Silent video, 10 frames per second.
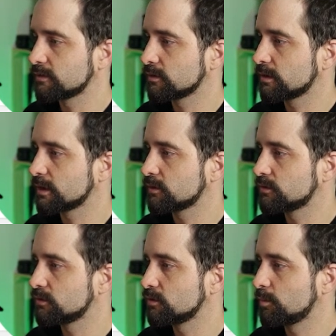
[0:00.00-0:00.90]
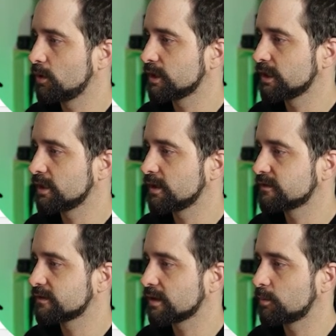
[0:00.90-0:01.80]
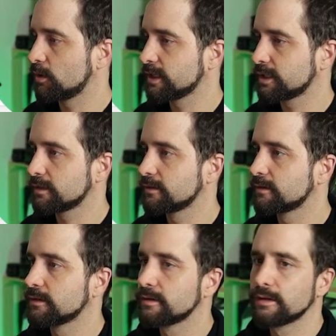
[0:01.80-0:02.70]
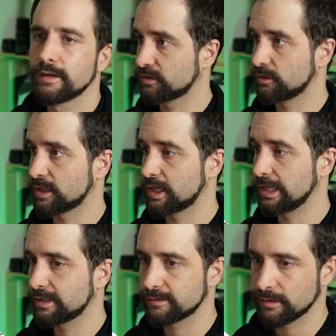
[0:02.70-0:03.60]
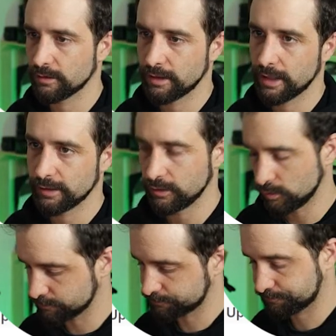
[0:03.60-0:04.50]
So I go to plugin, install plugin. So I clicked on add new.